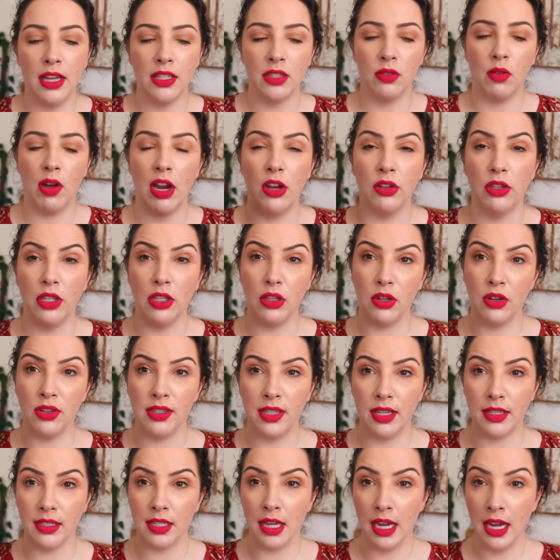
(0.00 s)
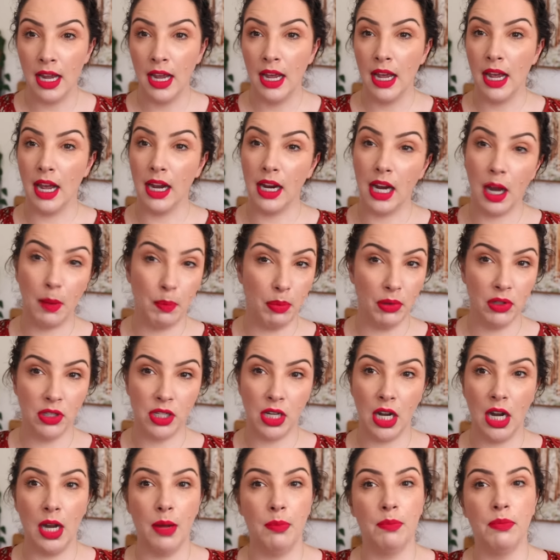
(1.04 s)
So I only use this a couple of
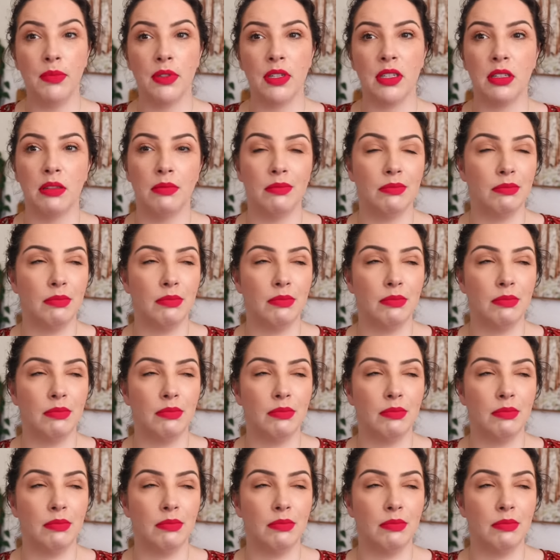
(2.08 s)
times,